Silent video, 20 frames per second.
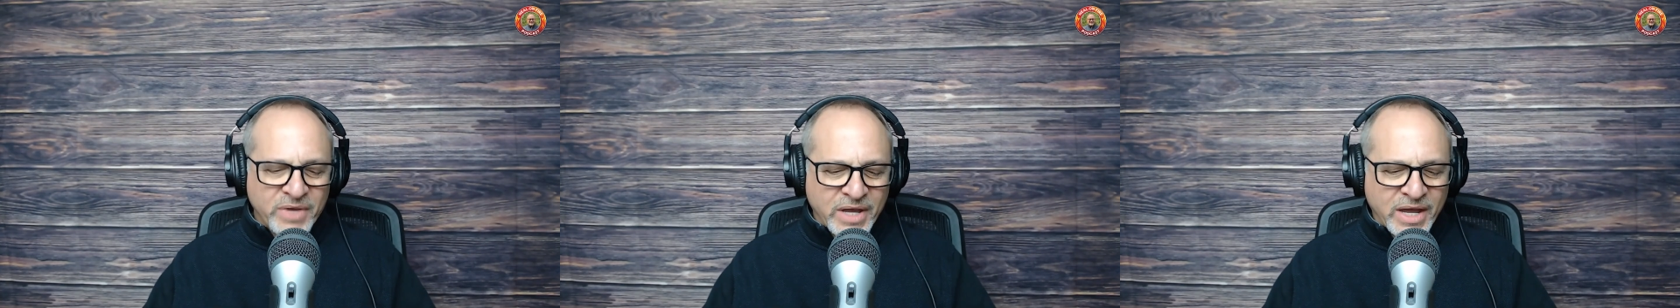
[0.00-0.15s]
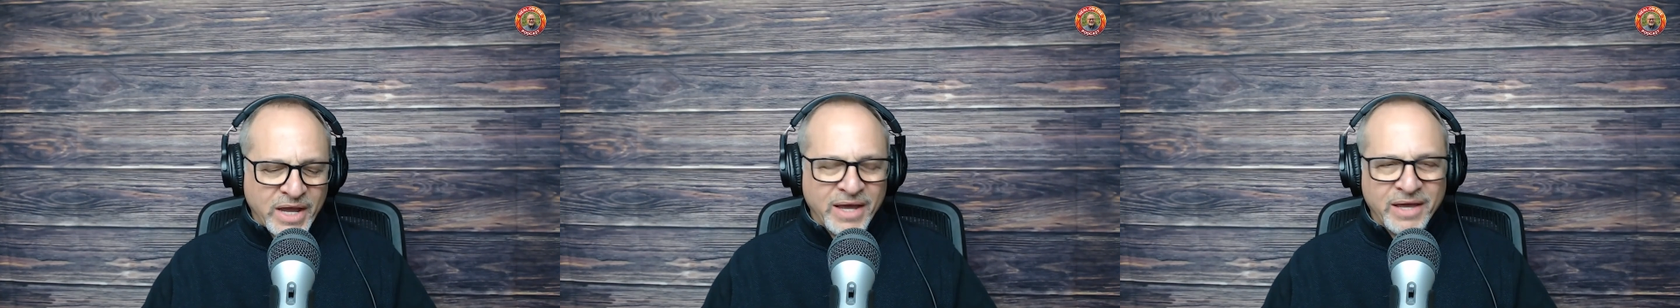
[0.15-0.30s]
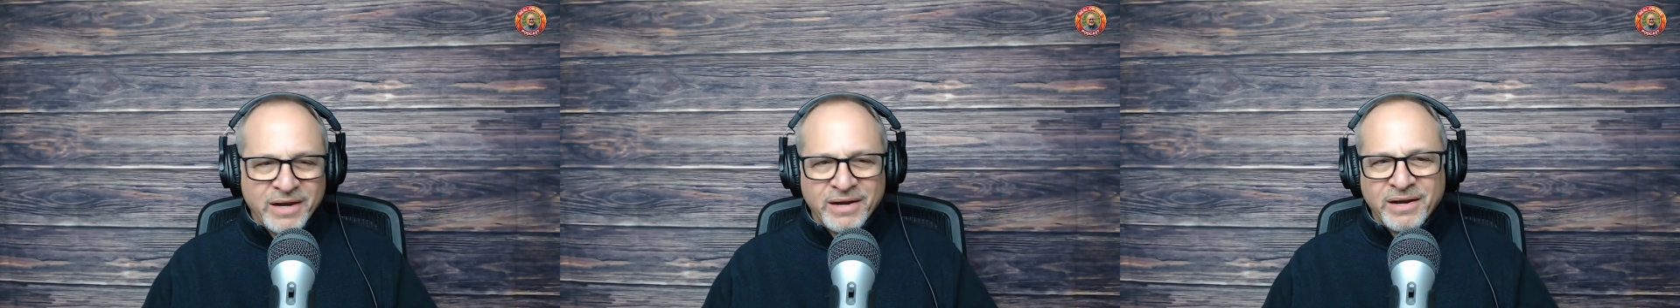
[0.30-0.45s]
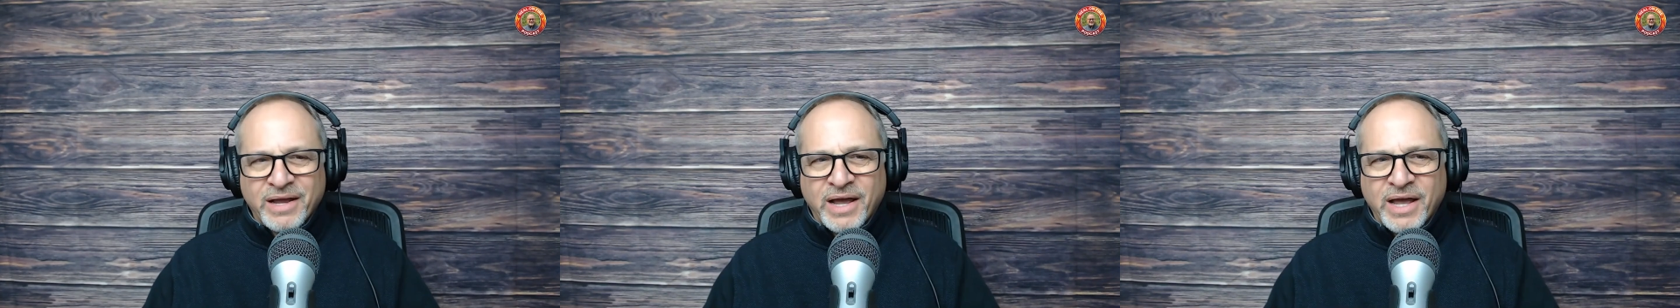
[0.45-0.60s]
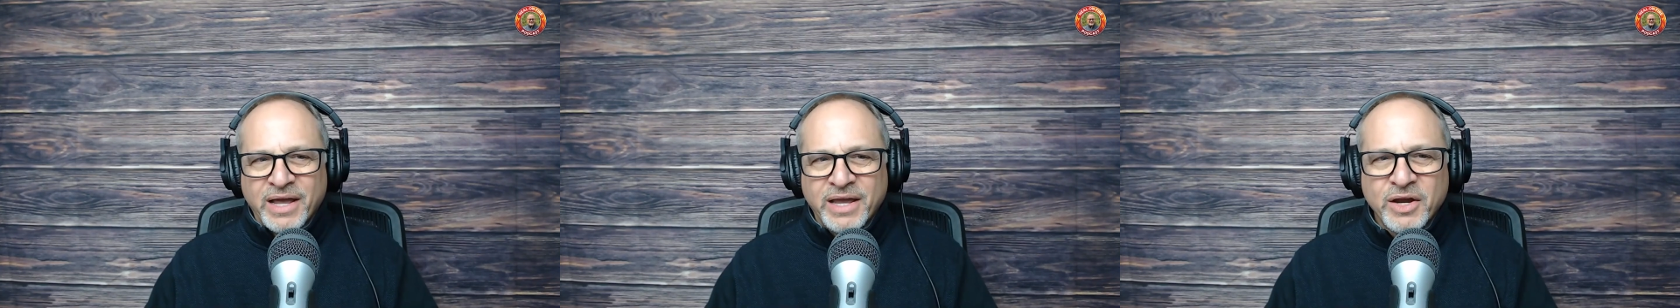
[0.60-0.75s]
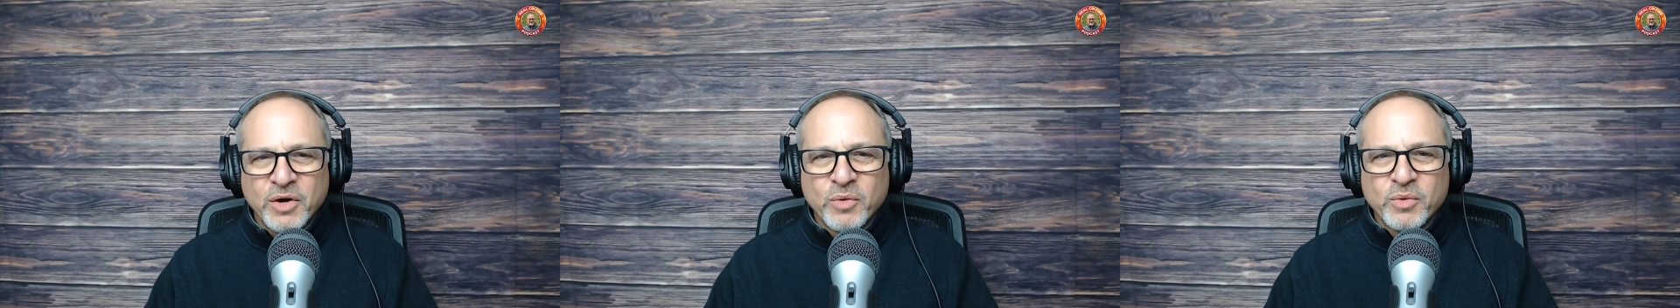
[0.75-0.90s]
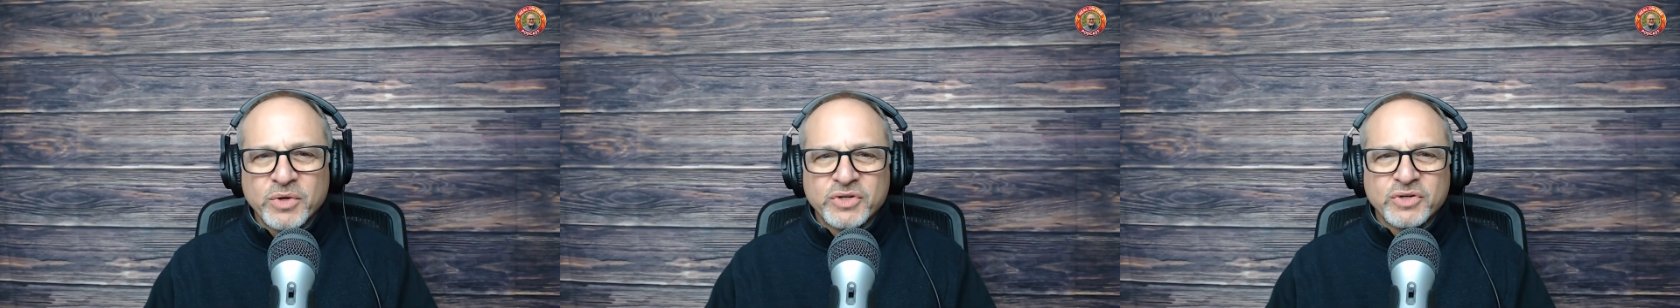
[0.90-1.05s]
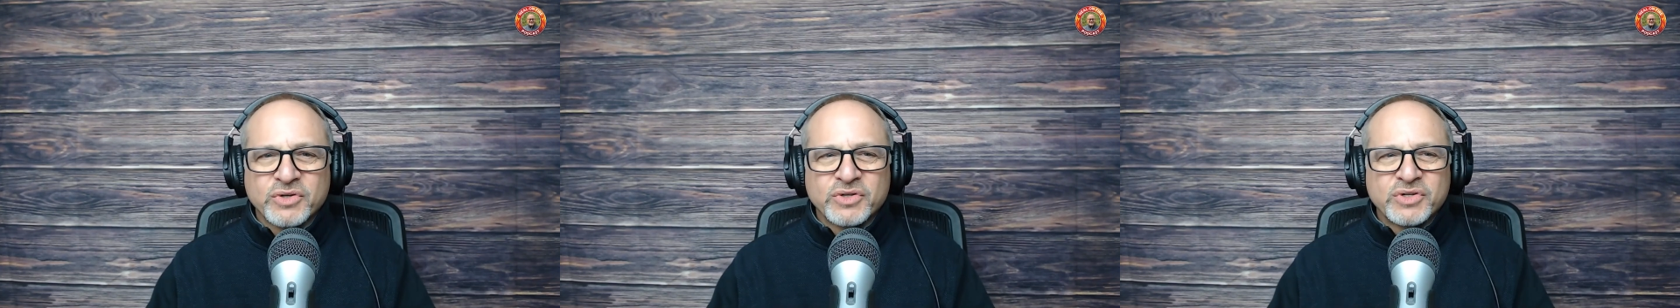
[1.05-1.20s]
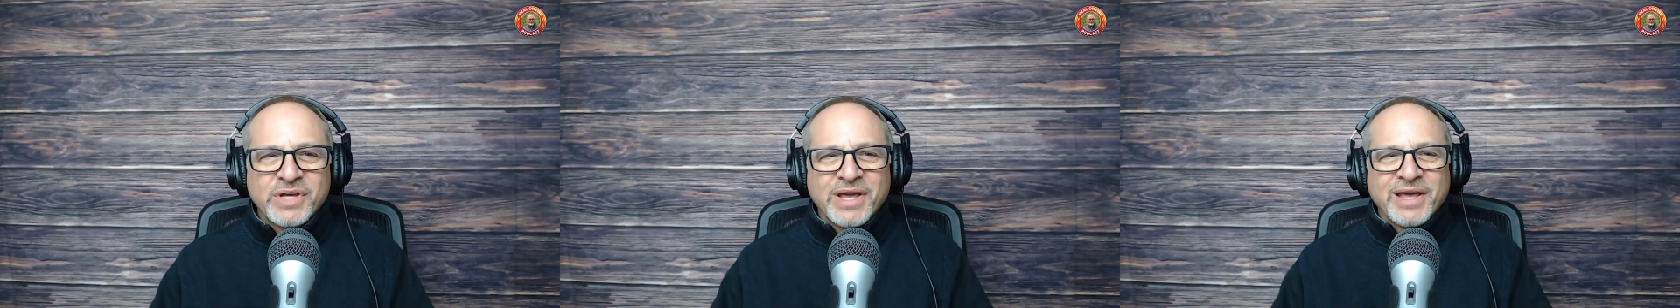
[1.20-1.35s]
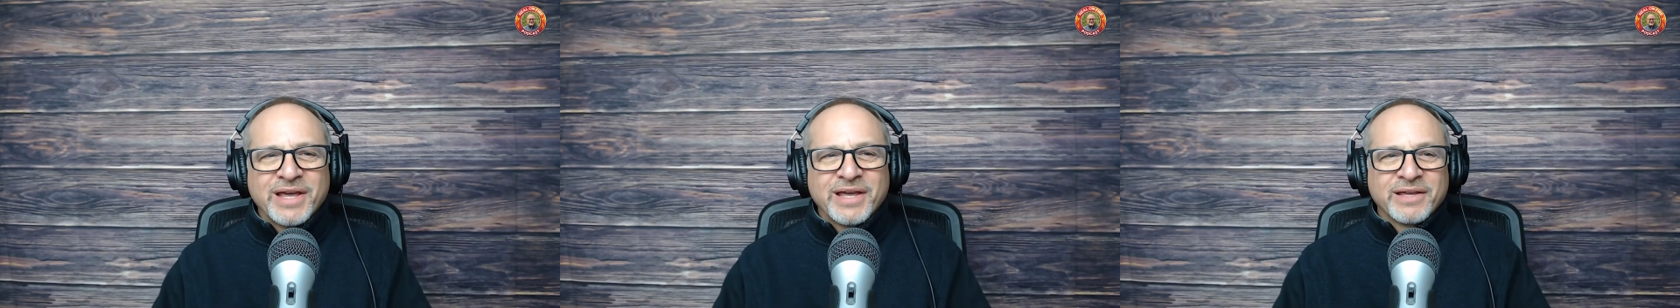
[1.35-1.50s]
And I hear what you're
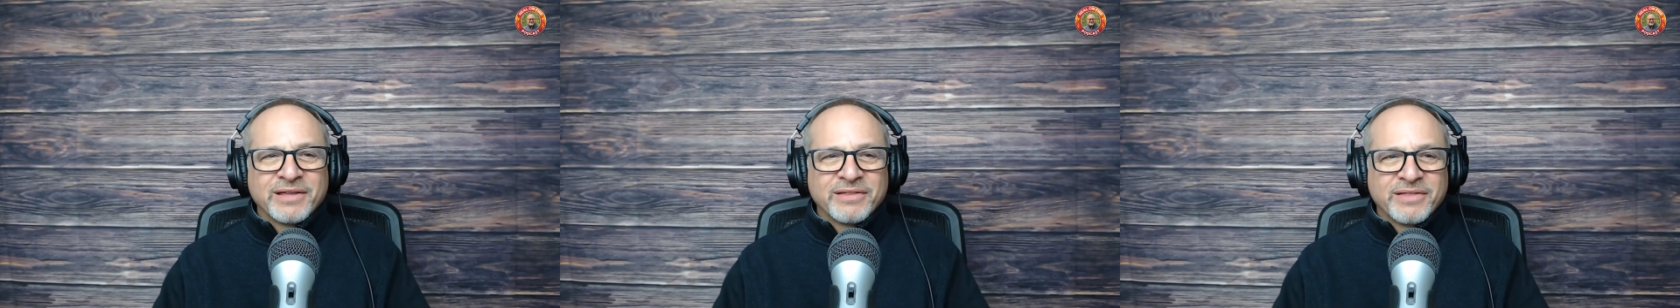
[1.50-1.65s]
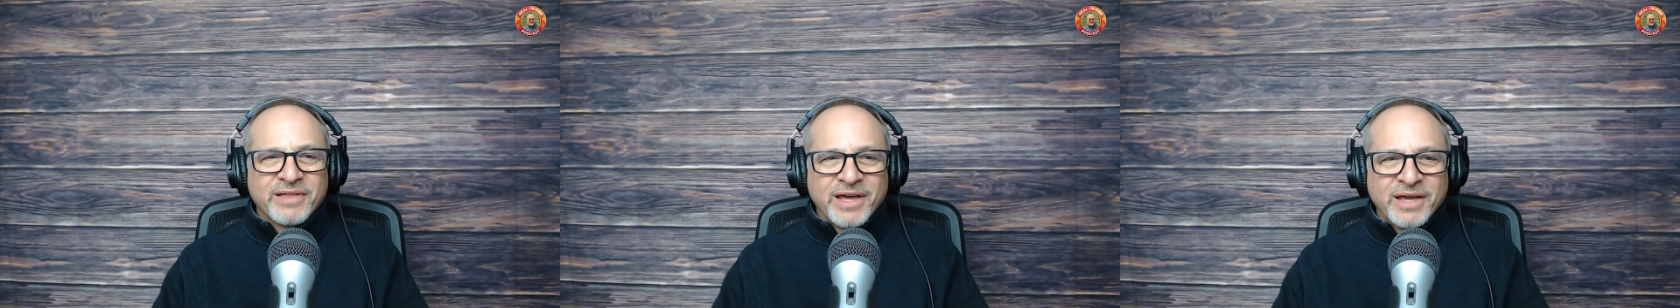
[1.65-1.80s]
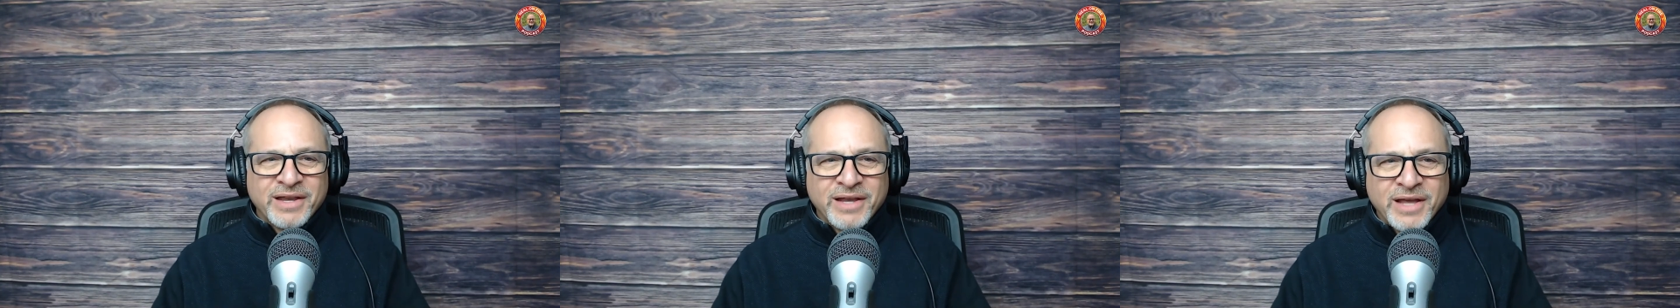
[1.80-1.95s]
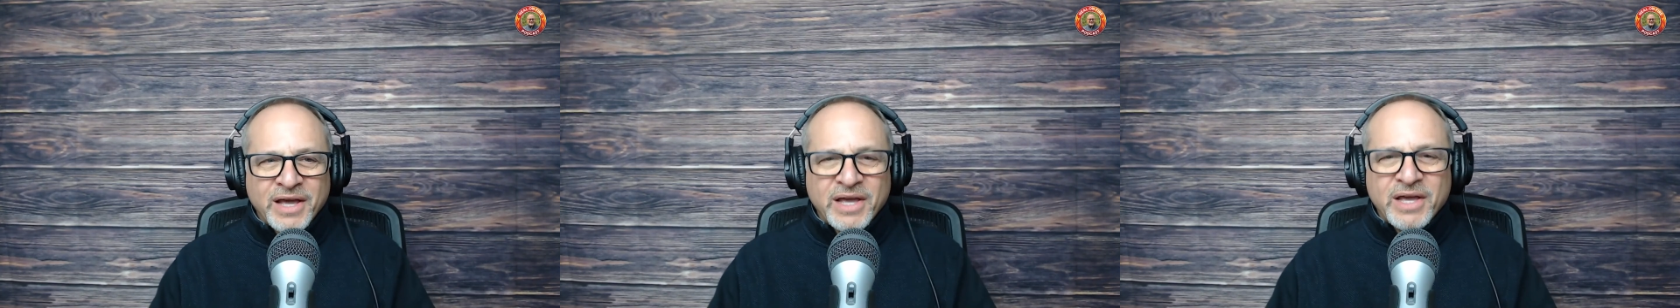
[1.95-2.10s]
saying that